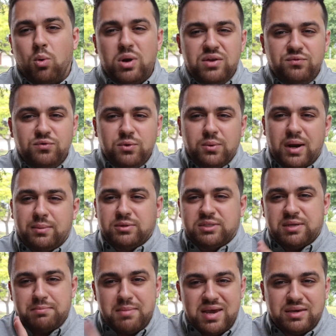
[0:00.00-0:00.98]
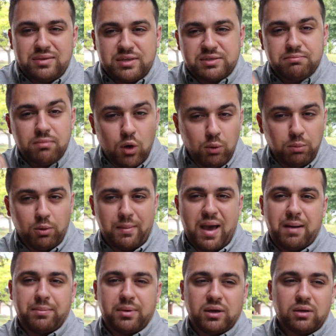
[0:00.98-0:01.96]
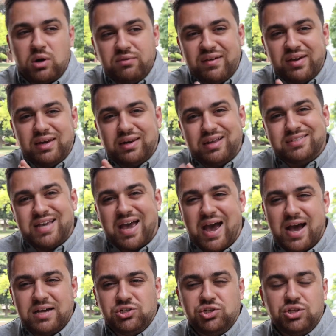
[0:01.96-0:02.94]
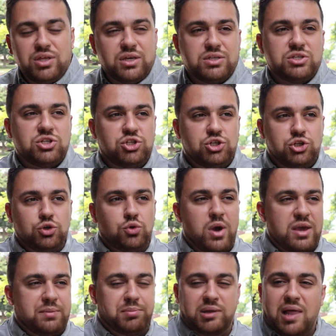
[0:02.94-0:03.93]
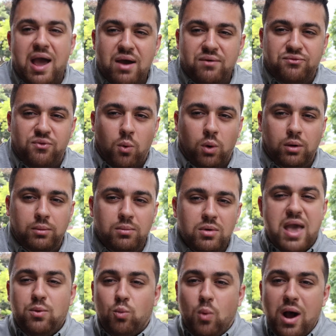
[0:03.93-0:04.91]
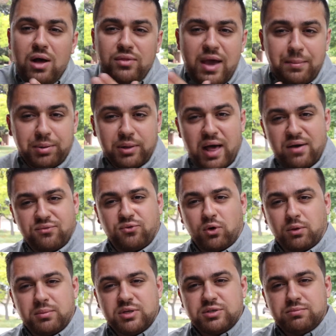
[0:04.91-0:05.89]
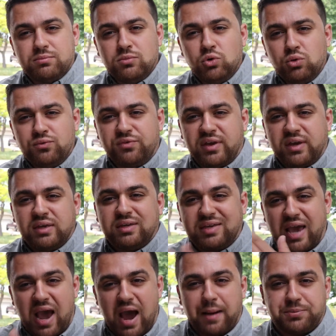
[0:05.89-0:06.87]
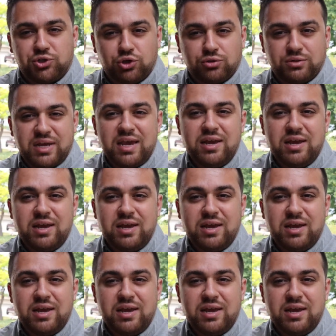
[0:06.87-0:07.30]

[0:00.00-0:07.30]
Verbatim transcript: But what if we were able to make this mobile mapping? What if I could attach this to a platform, and while that platform is moving, capture